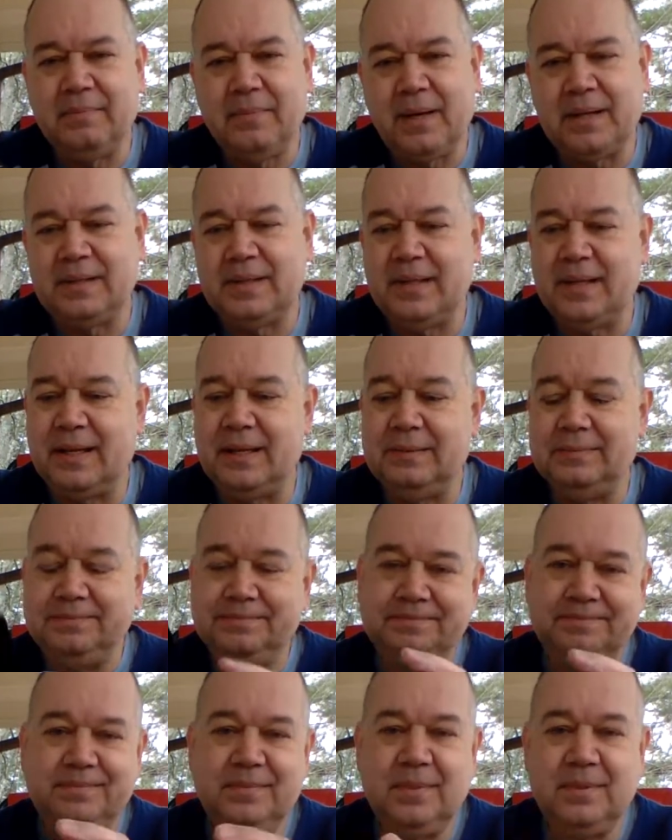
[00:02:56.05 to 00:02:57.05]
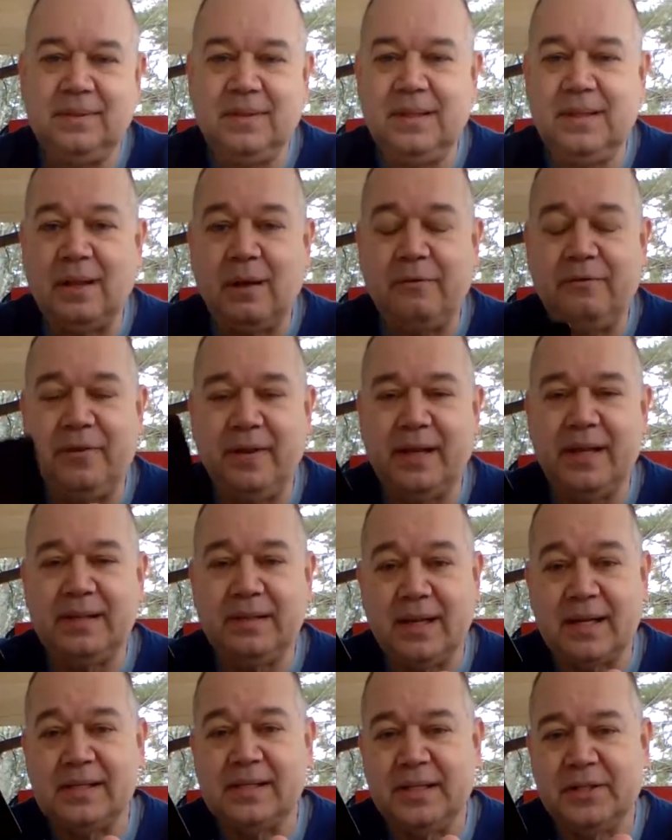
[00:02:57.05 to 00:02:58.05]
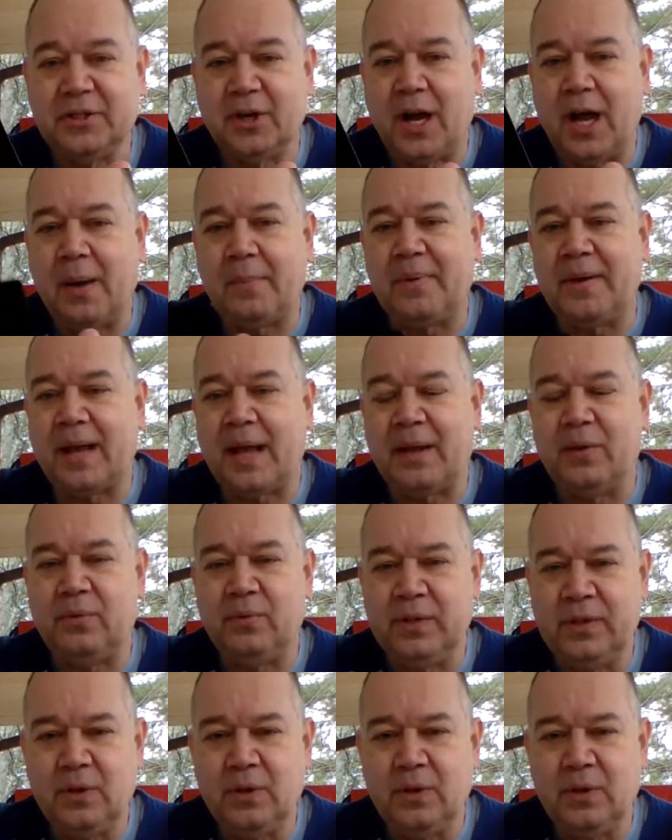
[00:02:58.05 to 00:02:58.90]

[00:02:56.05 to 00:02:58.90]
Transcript: But, uh, you know, if it does the job and I